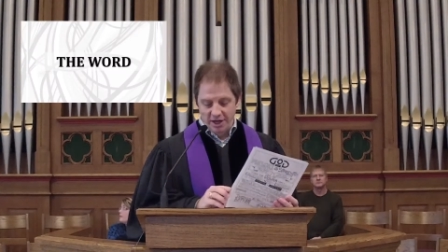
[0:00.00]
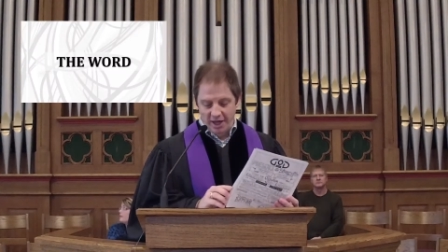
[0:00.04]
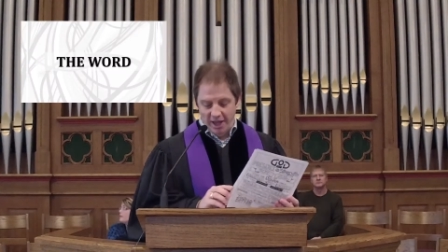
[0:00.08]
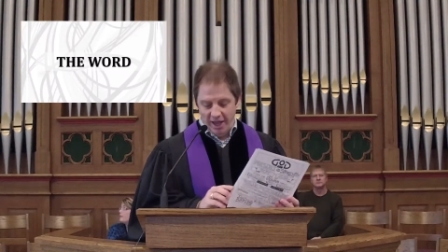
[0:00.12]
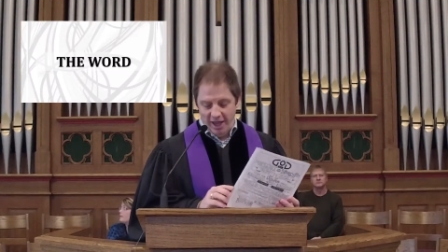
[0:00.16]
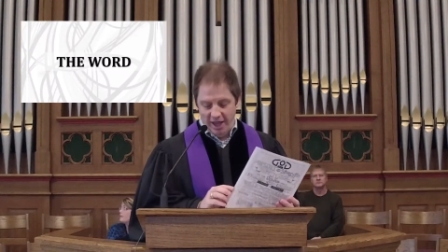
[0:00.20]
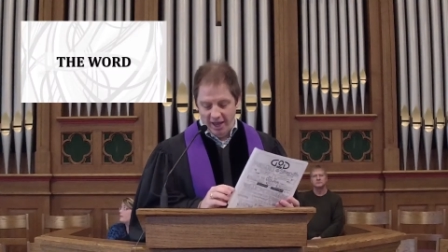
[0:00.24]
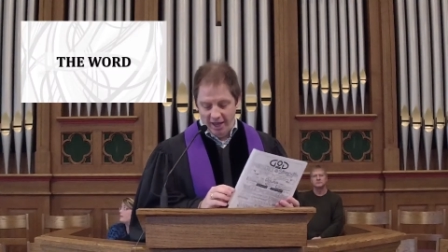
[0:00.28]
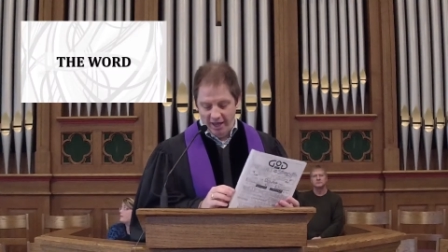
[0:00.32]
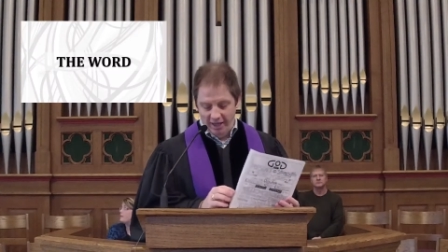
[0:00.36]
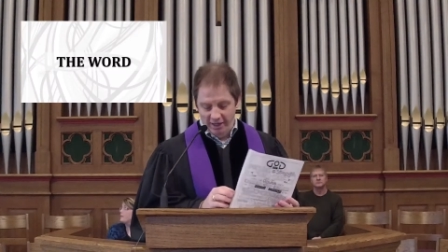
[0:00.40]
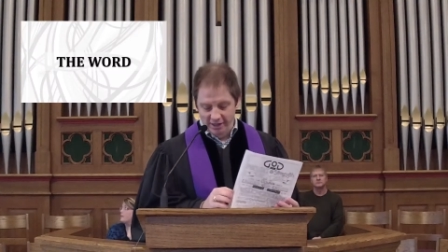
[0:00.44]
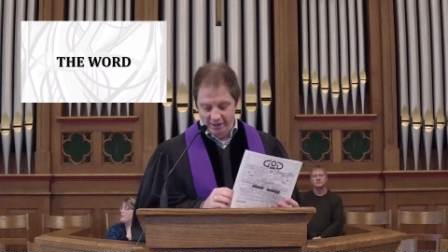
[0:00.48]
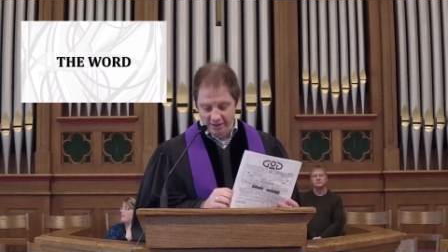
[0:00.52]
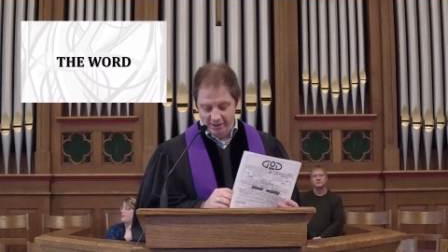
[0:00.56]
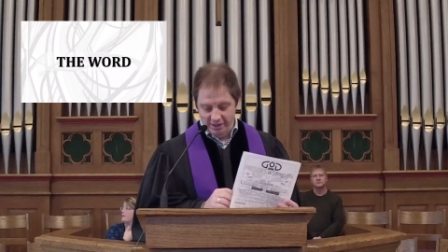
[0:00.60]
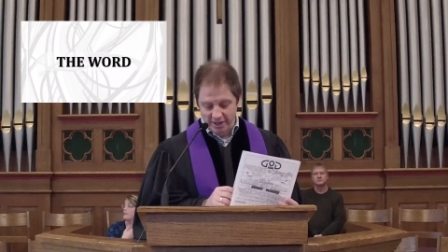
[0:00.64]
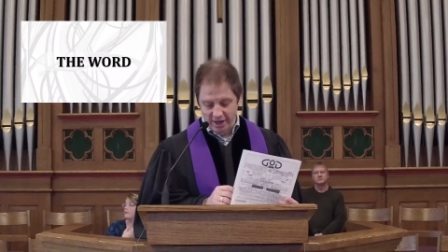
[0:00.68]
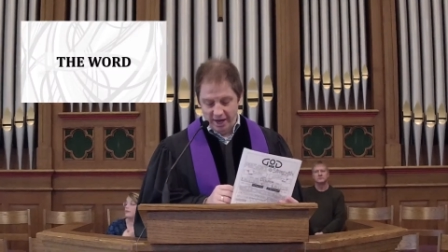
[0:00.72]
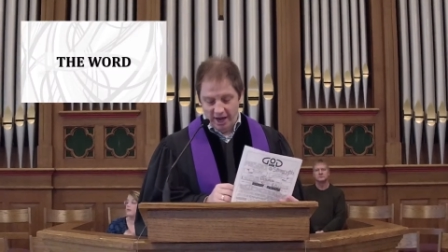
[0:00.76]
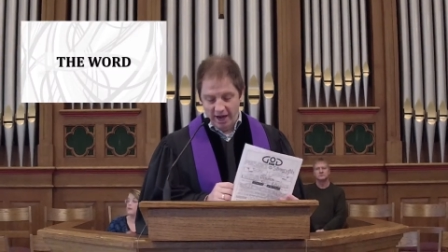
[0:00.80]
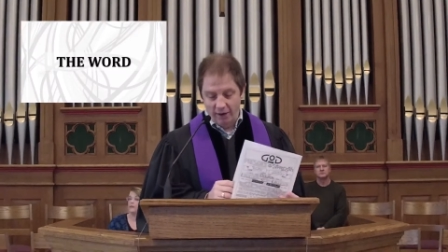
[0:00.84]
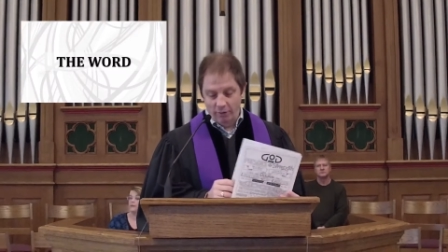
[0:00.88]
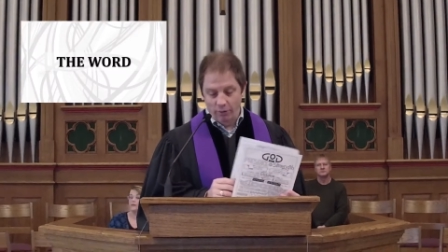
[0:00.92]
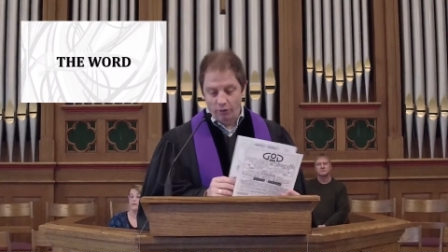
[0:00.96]
And
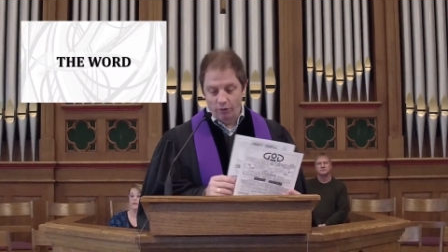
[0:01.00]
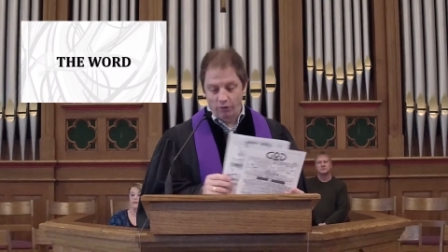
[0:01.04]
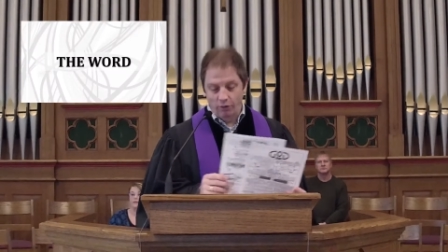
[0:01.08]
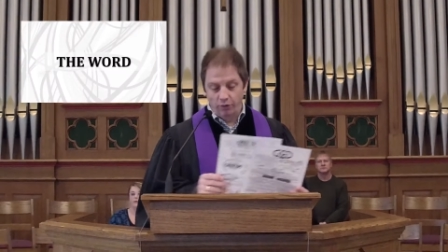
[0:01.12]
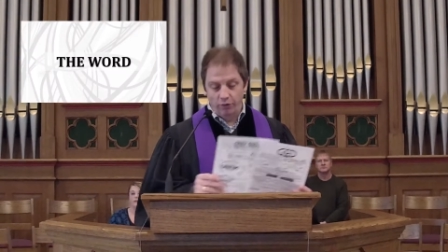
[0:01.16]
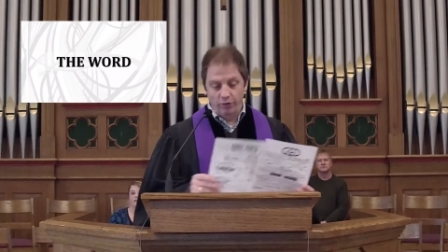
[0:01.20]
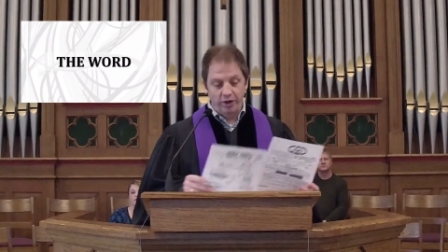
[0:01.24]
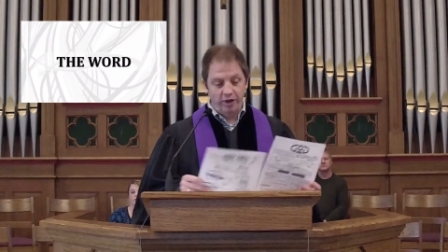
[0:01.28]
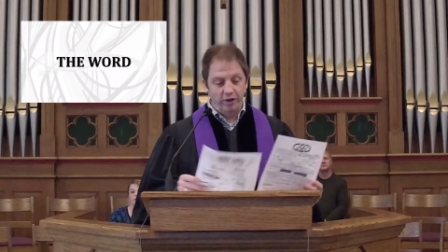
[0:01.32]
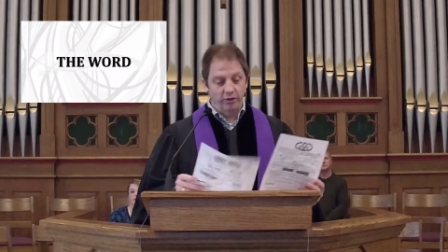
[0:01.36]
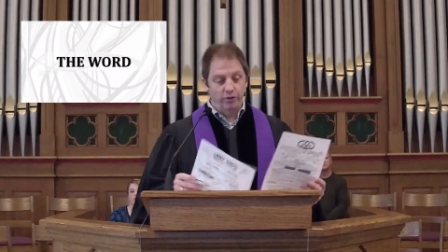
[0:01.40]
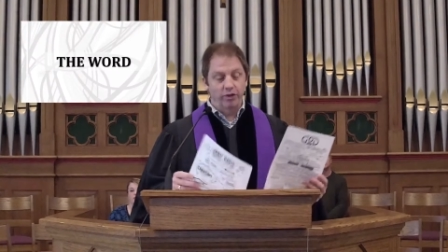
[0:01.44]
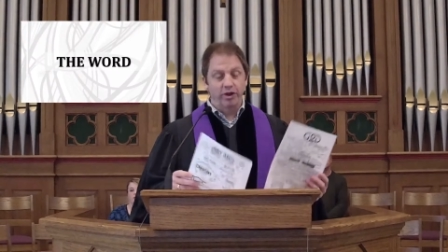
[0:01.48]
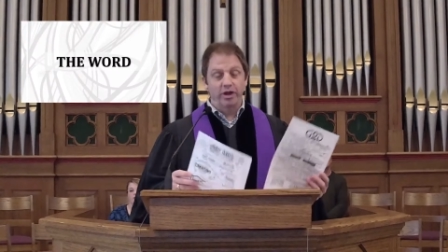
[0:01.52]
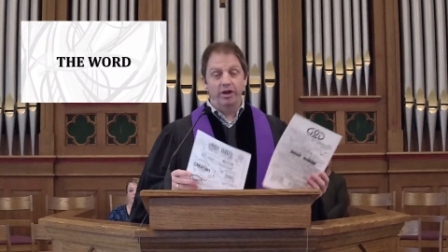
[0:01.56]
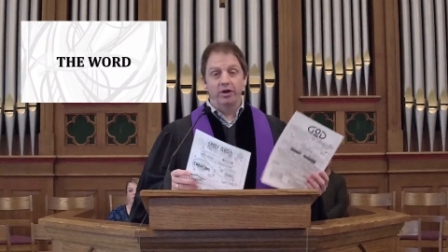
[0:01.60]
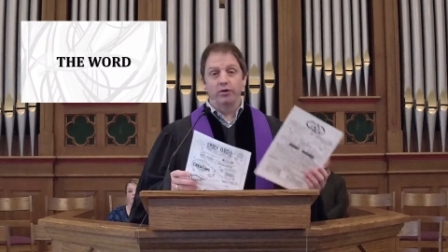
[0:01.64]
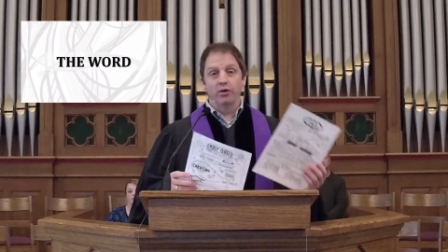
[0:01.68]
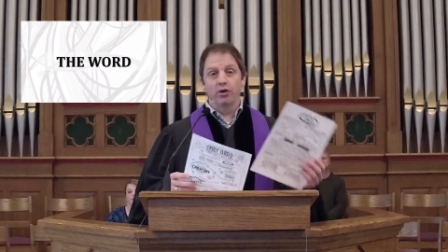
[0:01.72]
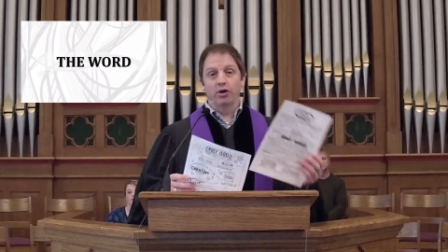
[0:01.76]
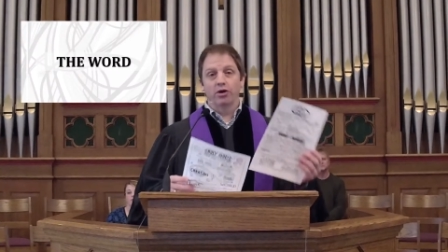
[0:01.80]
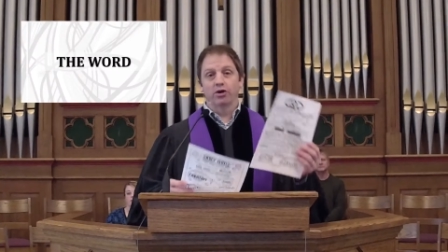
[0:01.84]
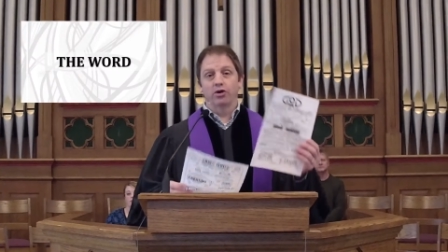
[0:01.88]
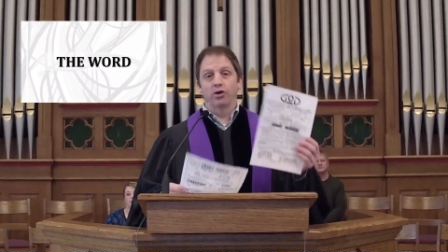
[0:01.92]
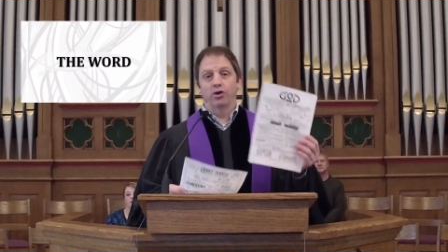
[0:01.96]
I, we, we
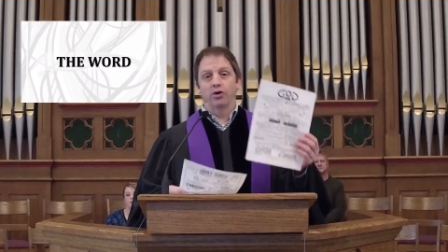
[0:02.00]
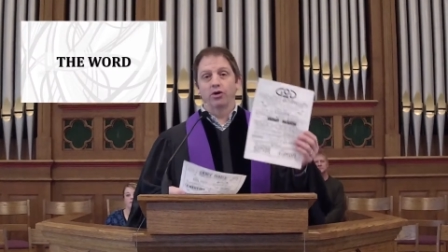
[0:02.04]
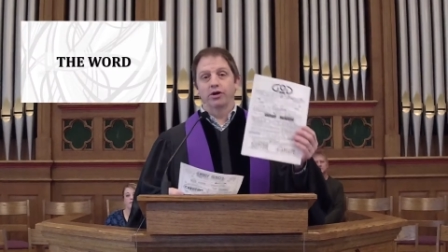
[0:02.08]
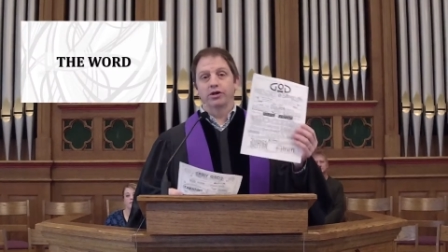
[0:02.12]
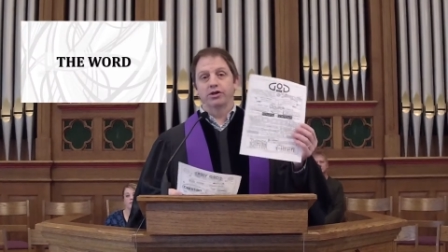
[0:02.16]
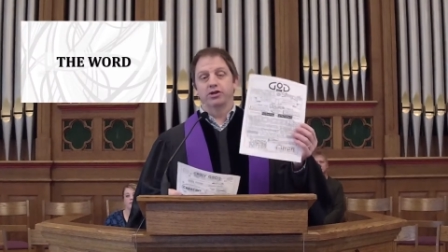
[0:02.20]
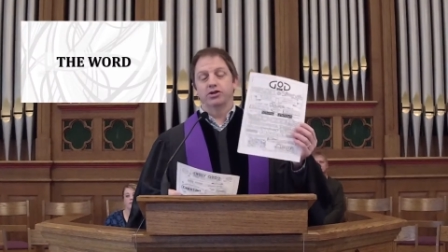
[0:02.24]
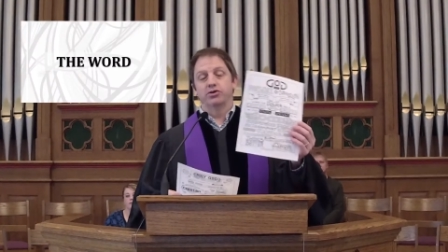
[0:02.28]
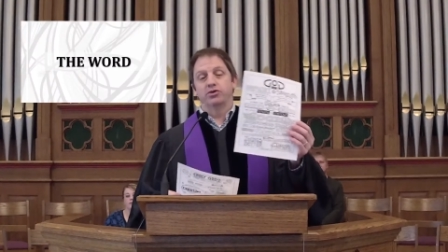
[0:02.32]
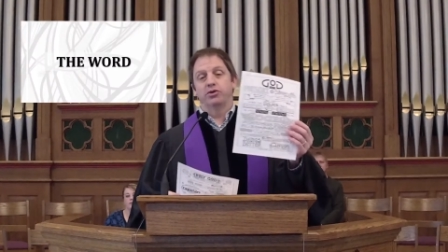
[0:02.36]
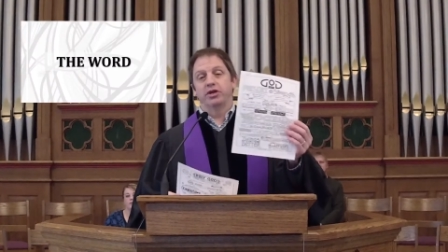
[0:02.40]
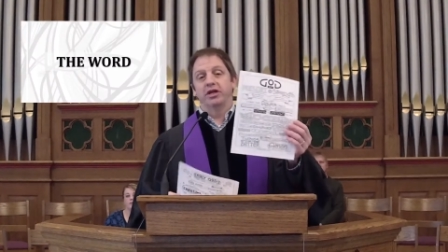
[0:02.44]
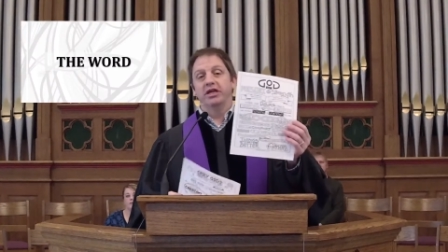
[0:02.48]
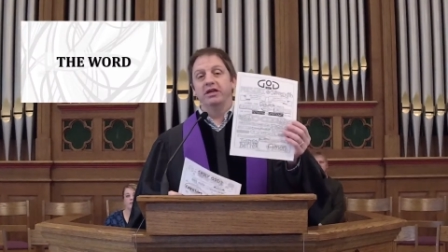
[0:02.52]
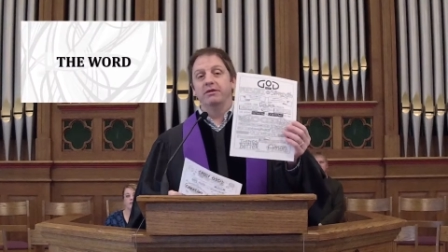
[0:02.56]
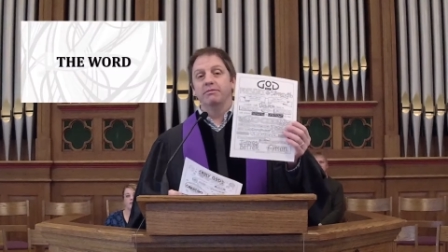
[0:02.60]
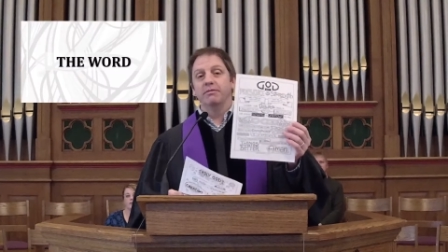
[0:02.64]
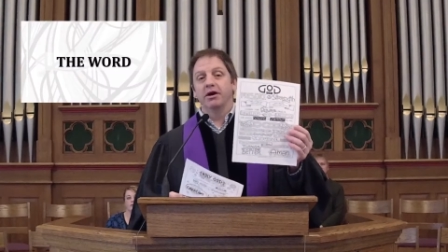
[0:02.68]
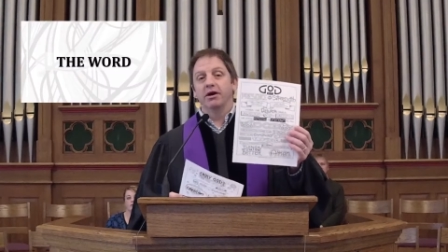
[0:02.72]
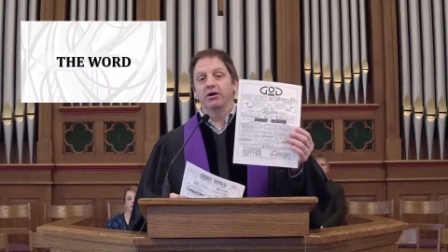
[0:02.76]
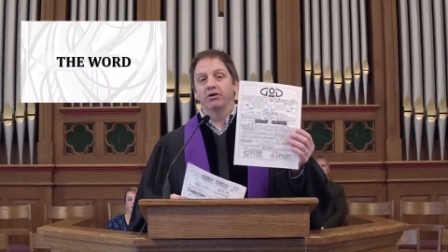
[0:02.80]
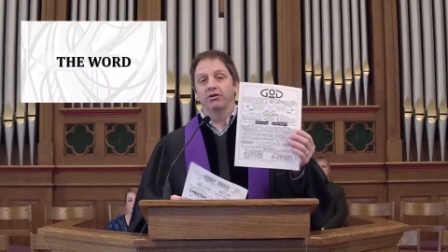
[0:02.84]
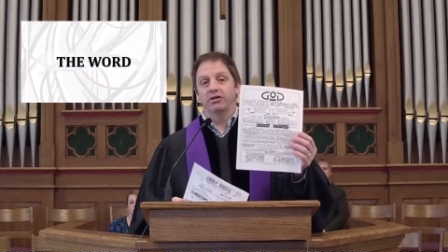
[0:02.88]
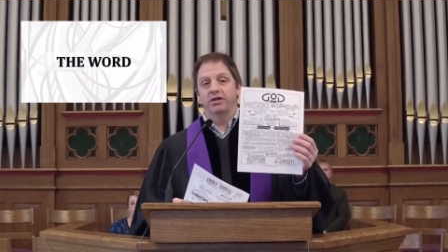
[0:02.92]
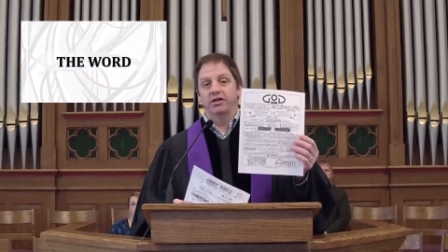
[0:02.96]
are going to
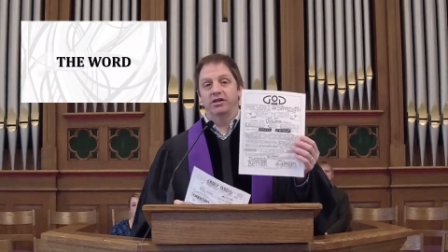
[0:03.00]
email